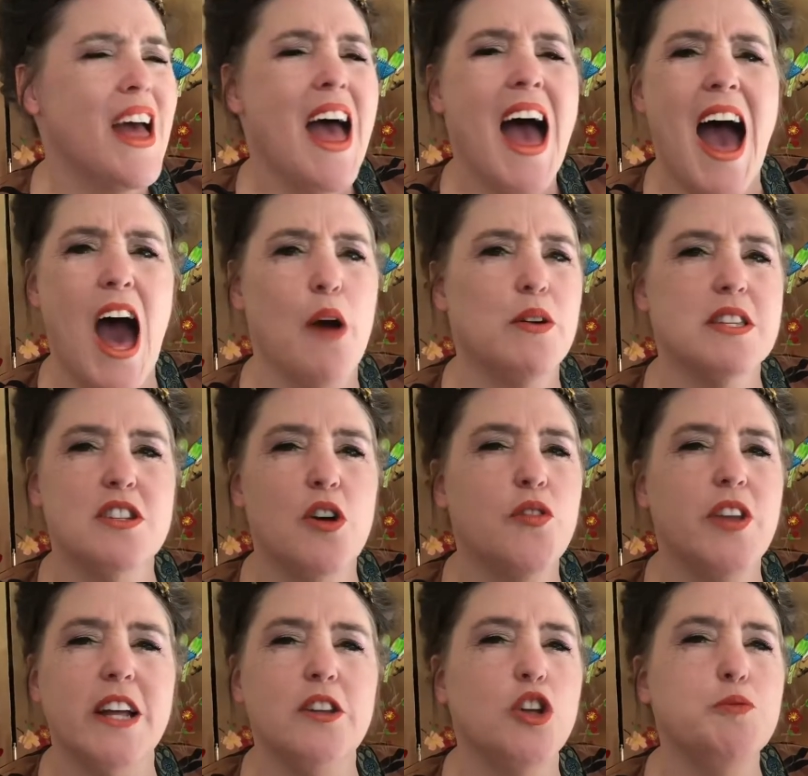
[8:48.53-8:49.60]
how a
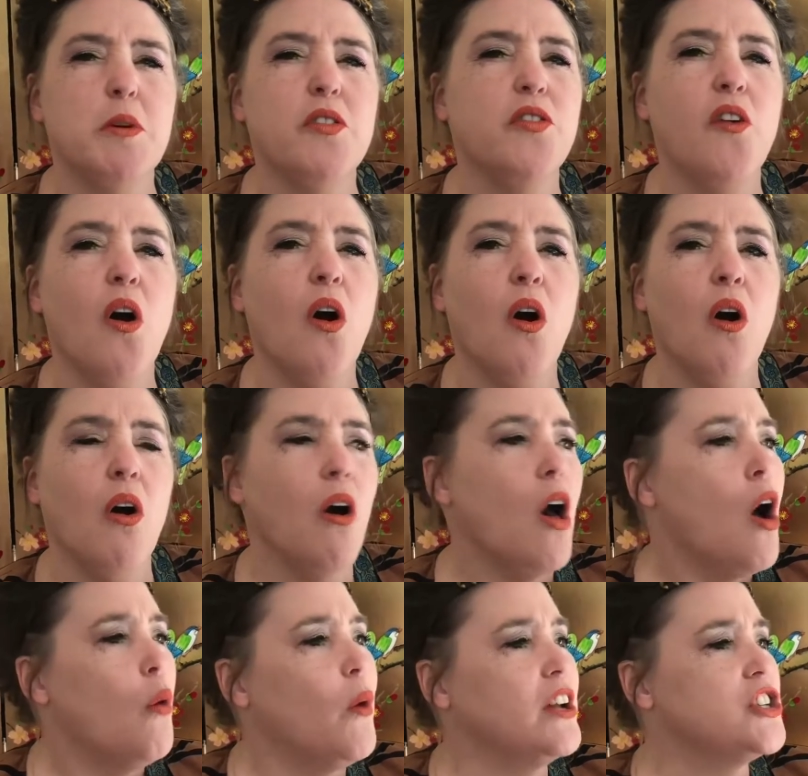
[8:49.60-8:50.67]
snowflake looked before
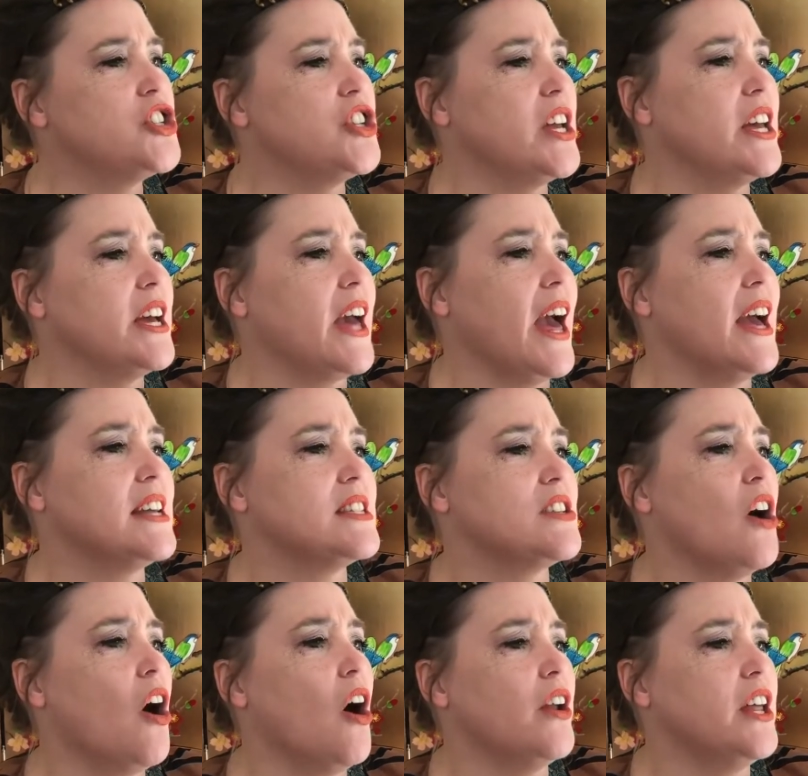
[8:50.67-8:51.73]
when she gazed
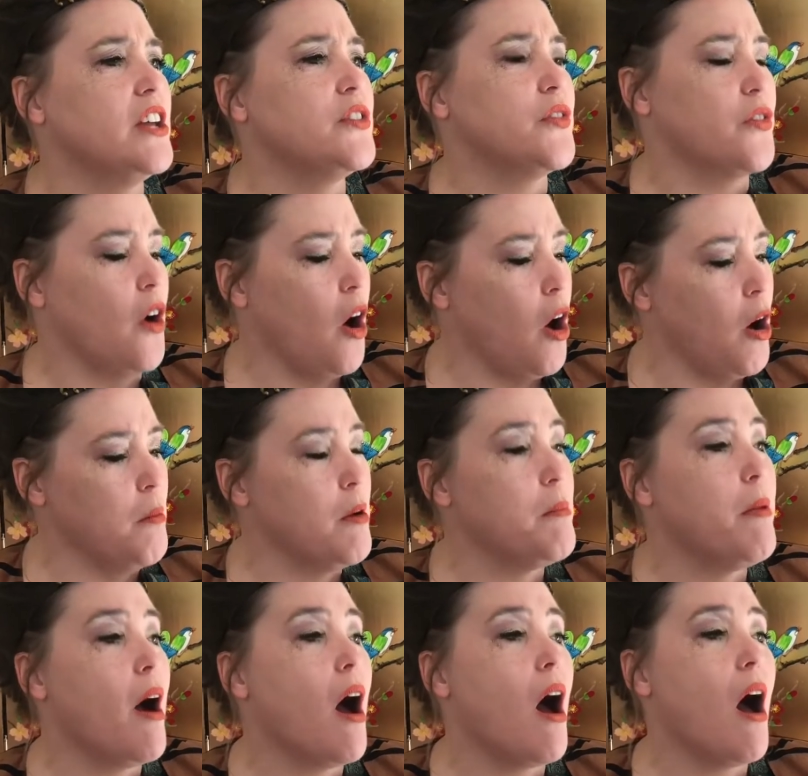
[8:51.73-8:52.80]
on it from
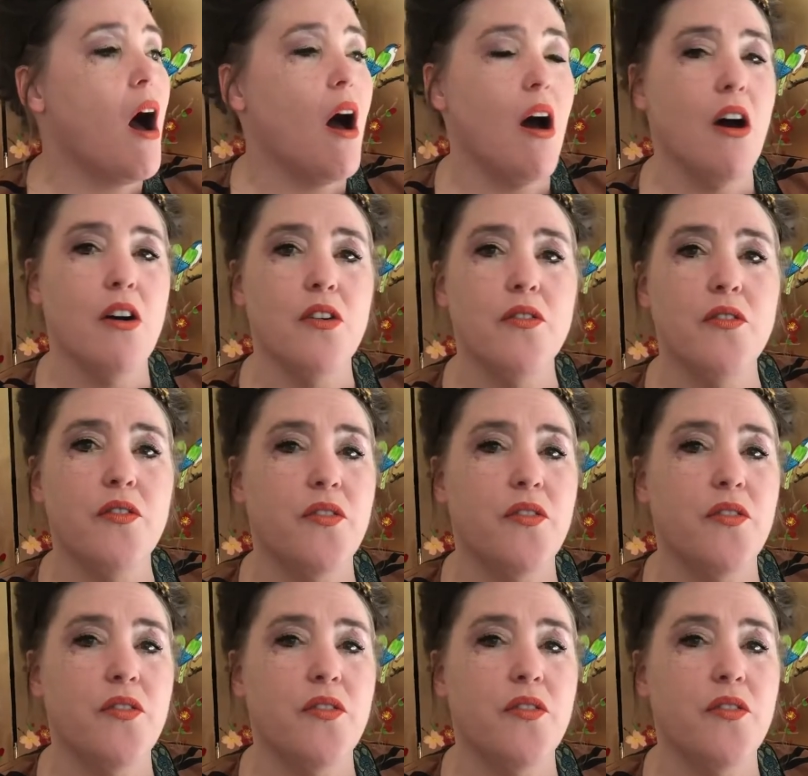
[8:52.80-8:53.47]
above.